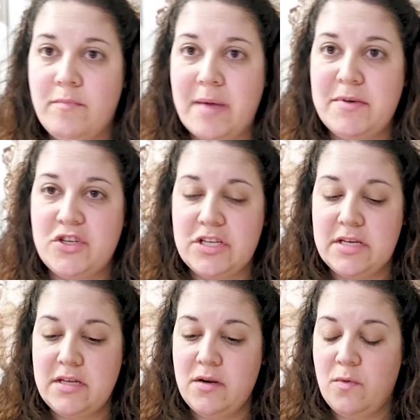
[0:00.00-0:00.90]
My
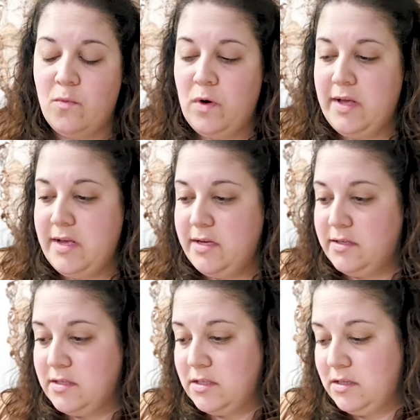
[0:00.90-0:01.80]
machine
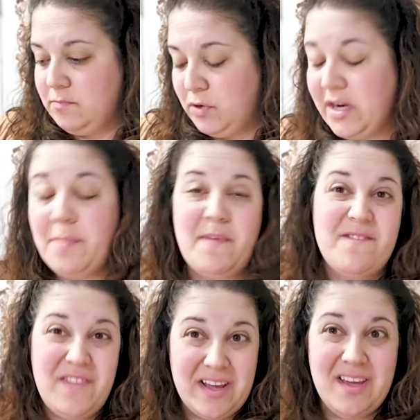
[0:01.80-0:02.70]
was putting up a
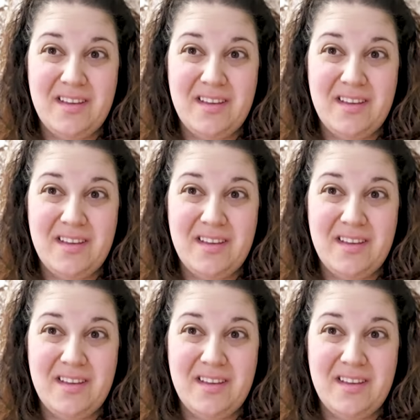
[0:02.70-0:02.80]
fight.